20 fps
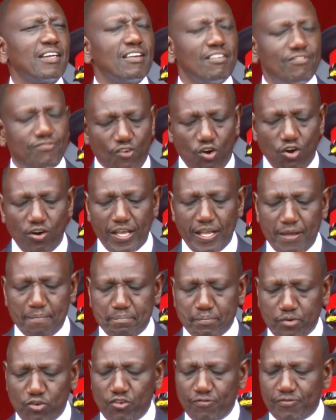for
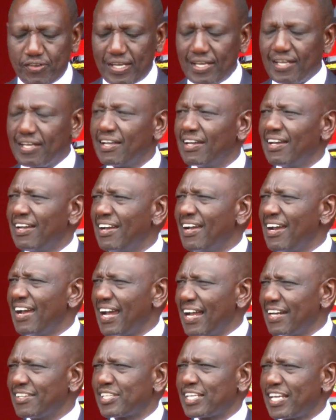improving
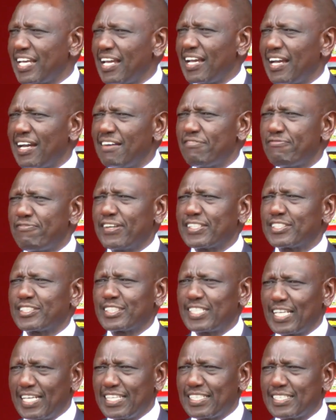healthcare
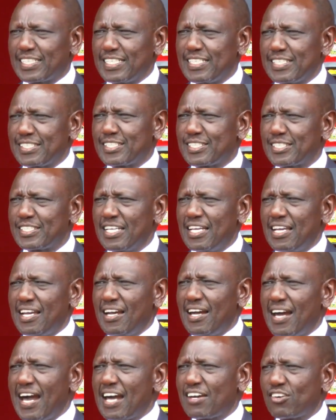facilities
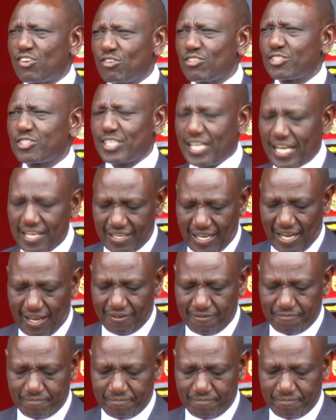across Kenya.